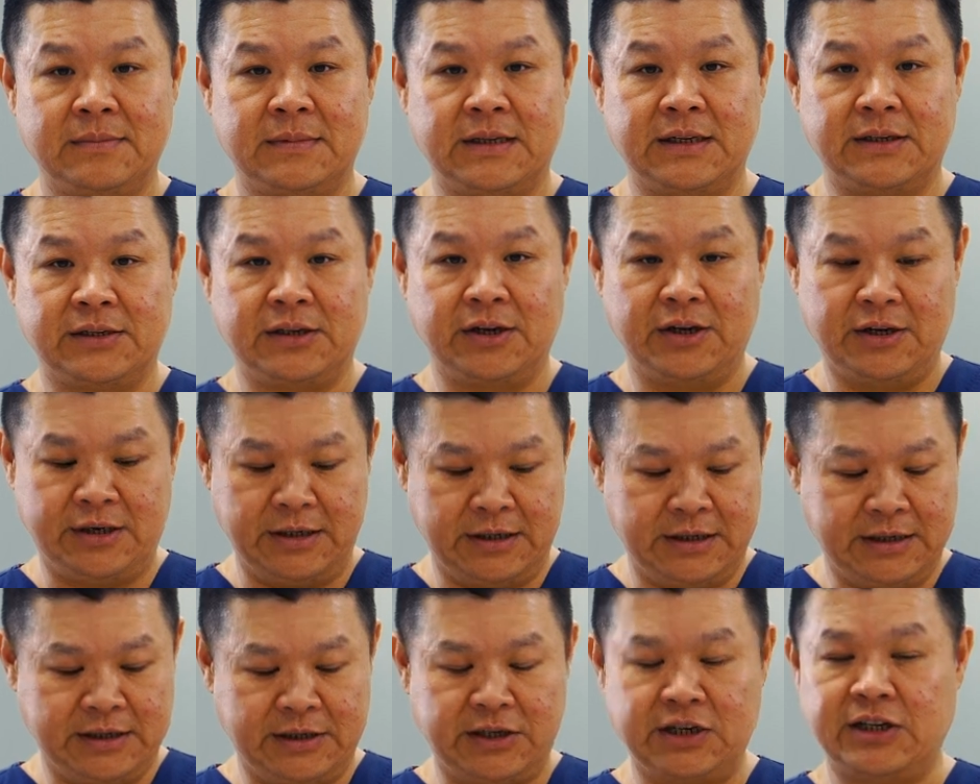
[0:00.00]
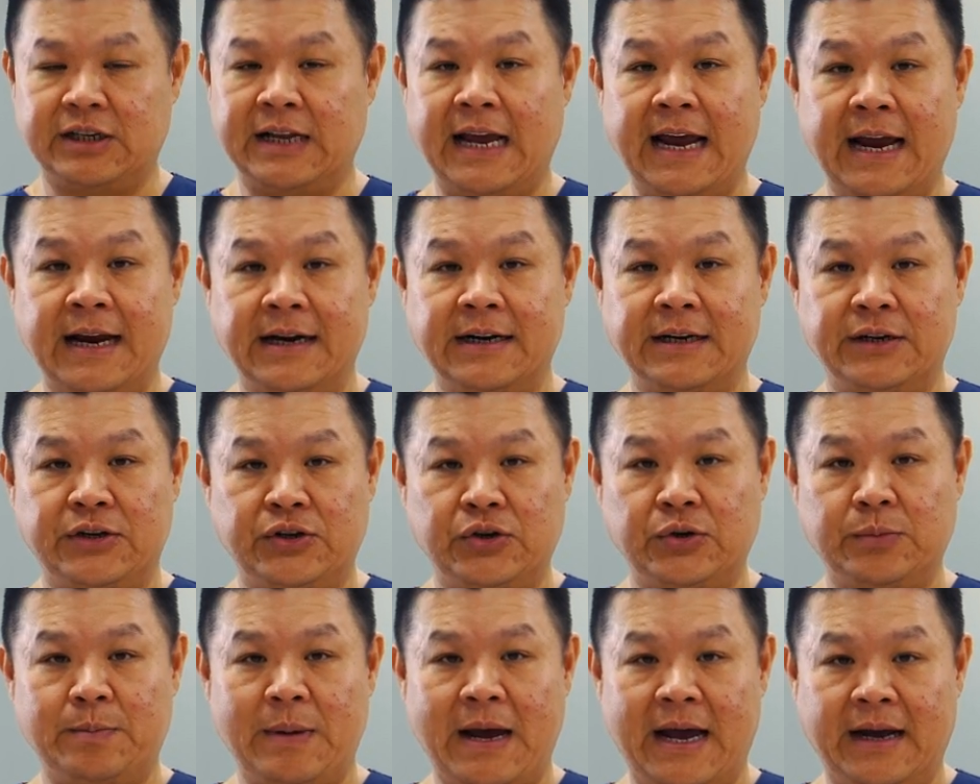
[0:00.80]
the surgeon has just handed
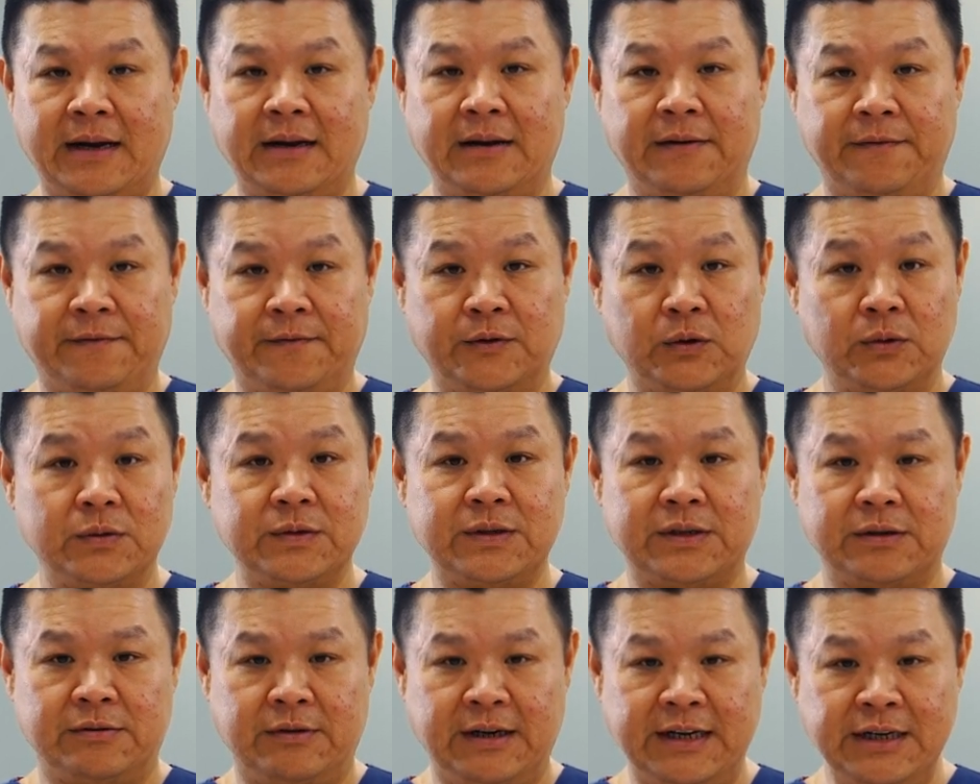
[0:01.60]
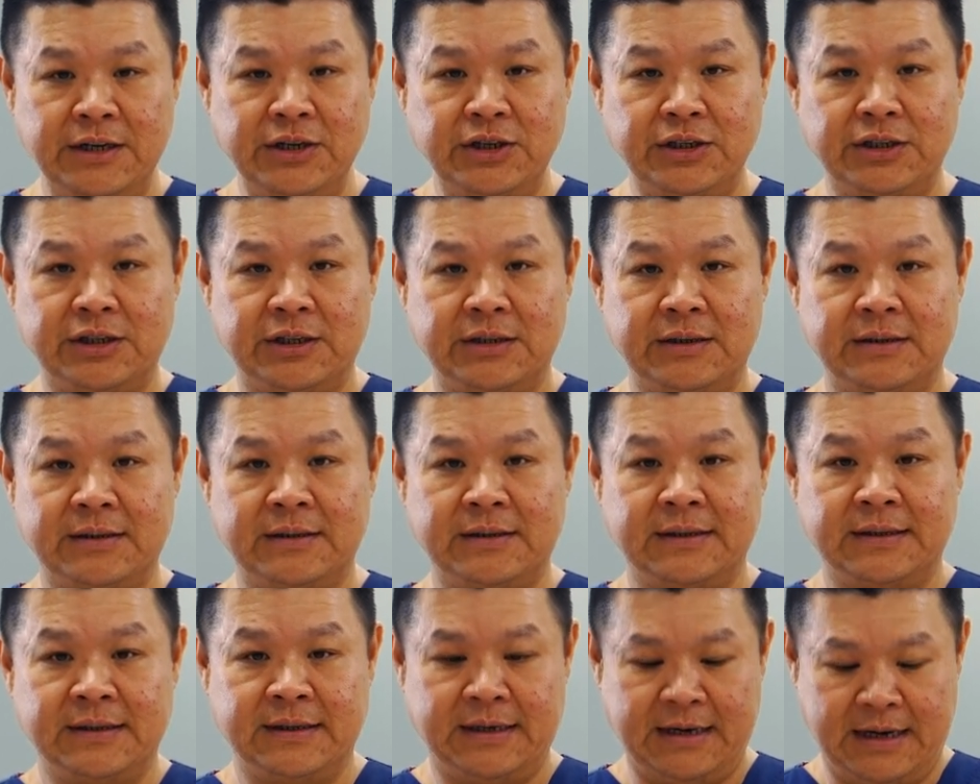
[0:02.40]
you back a full syringe,
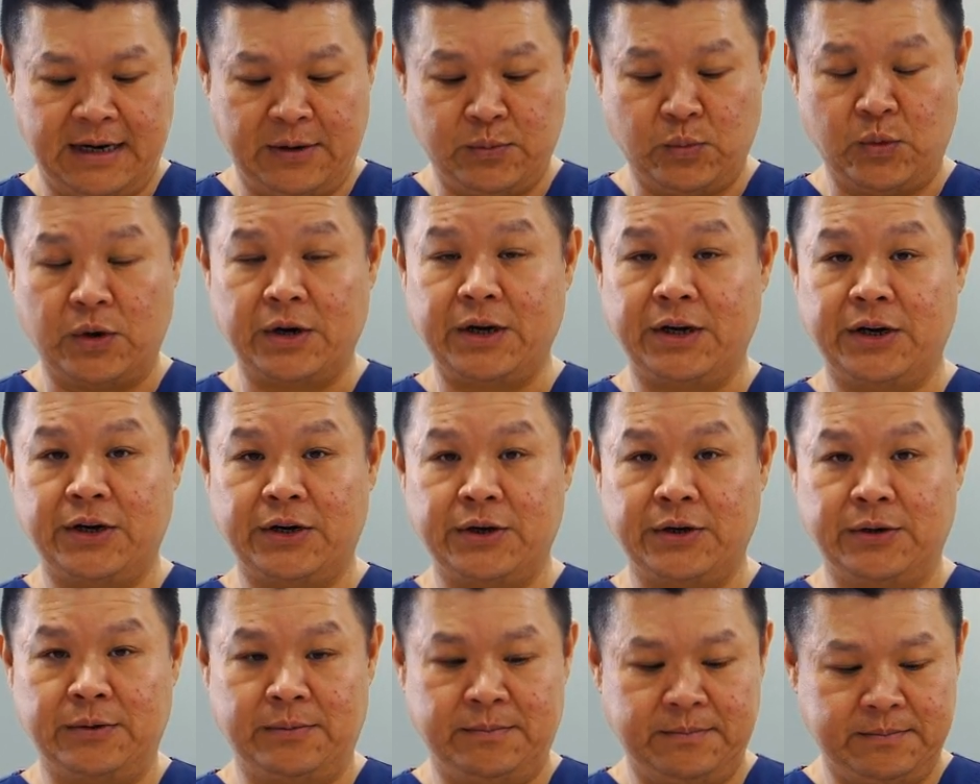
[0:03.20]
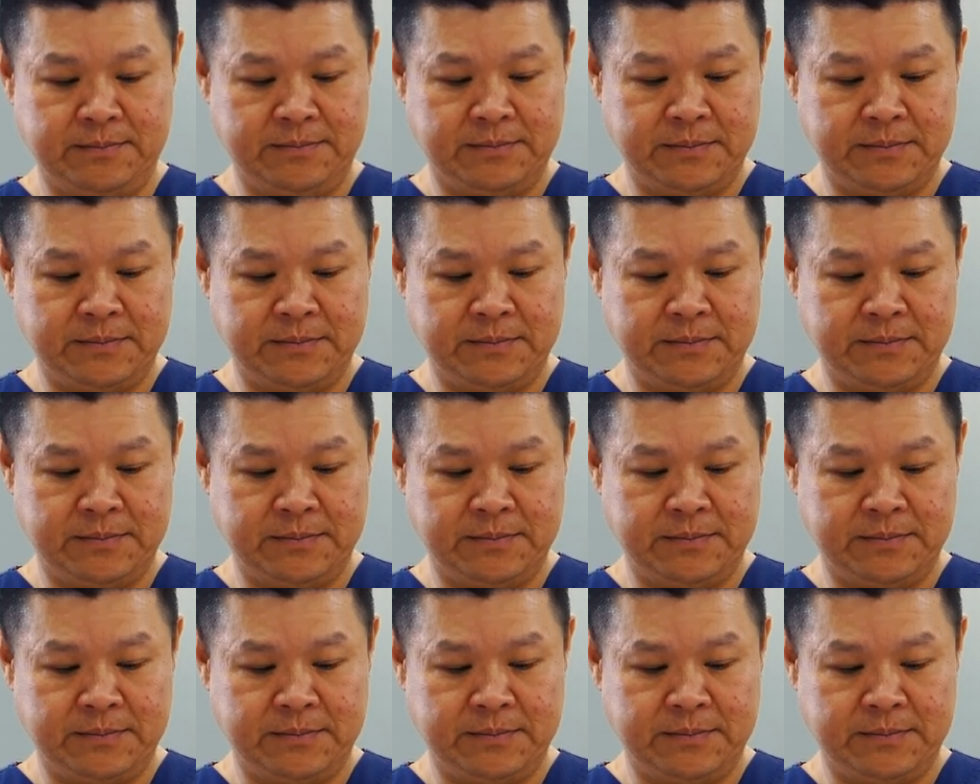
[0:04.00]
and what do?